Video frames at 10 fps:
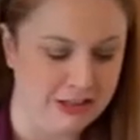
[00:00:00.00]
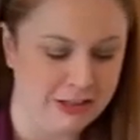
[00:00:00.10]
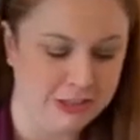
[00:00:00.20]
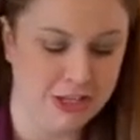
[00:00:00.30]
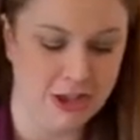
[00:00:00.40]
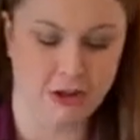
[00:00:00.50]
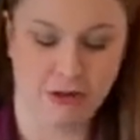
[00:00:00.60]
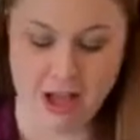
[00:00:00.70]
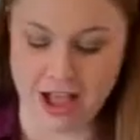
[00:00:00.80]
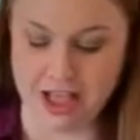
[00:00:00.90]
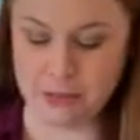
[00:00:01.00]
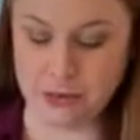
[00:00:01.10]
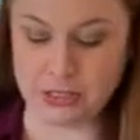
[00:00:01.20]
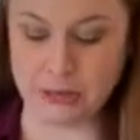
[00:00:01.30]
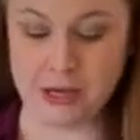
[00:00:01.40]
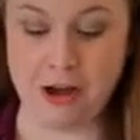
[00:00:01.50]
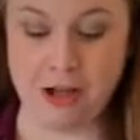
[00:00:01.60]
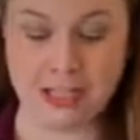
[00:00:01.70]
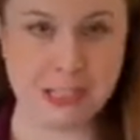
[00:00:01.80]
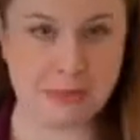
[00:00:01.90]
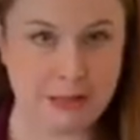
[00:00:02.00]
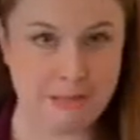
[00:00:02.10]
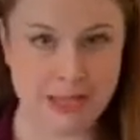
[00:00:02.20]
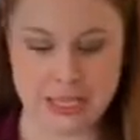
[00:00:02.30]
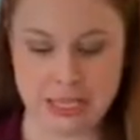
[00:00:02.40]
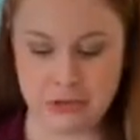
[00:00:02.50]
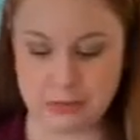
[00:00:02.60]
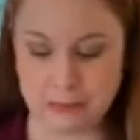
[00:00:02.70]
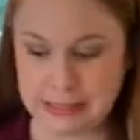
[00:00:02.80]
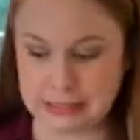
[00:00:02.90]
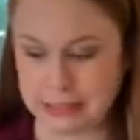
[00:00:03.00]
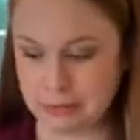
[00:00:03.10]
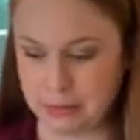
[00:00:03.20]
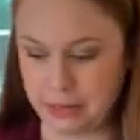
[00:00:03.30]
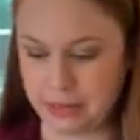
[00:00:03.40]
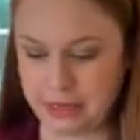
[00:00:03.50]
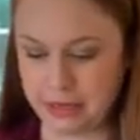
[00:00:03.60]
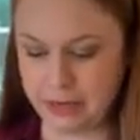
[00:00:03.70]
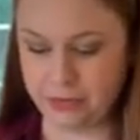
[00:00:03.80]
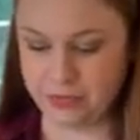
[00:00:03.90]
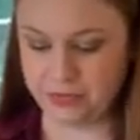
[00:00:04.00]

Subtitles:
So I am going to put it all into my big, huge mixing bowl here.